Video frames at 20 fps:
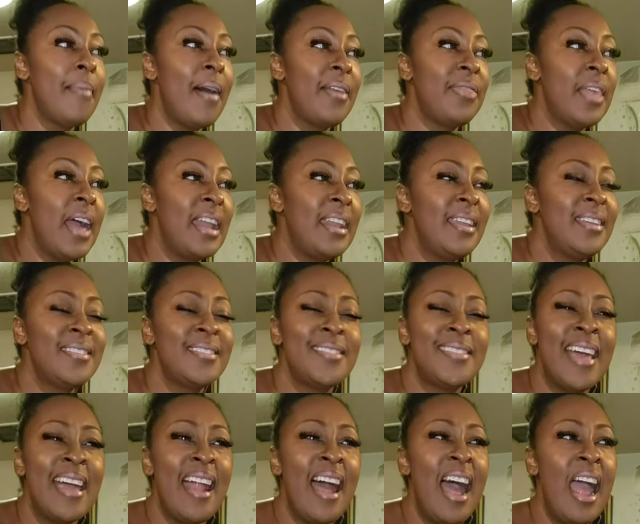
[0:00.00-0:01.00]
that is, is that
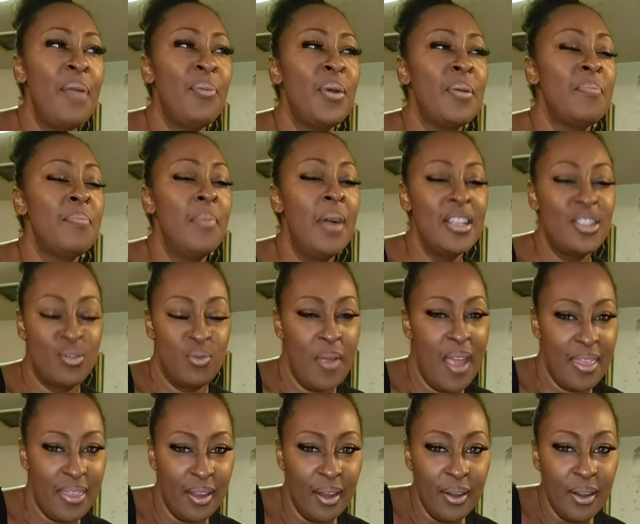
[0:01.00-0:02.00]
I would much
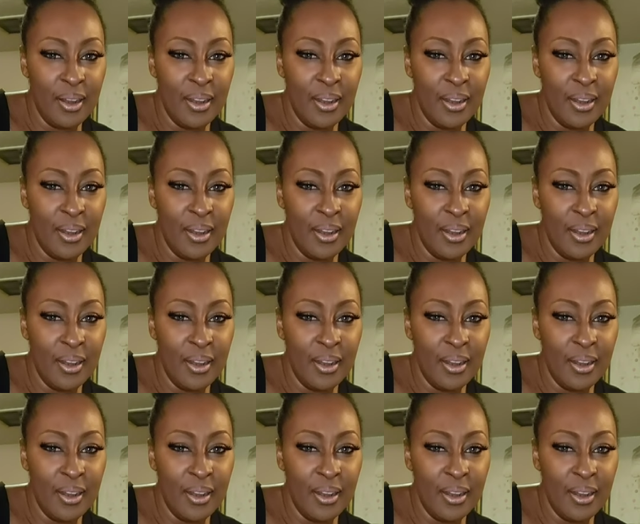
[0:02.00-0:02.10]
rather.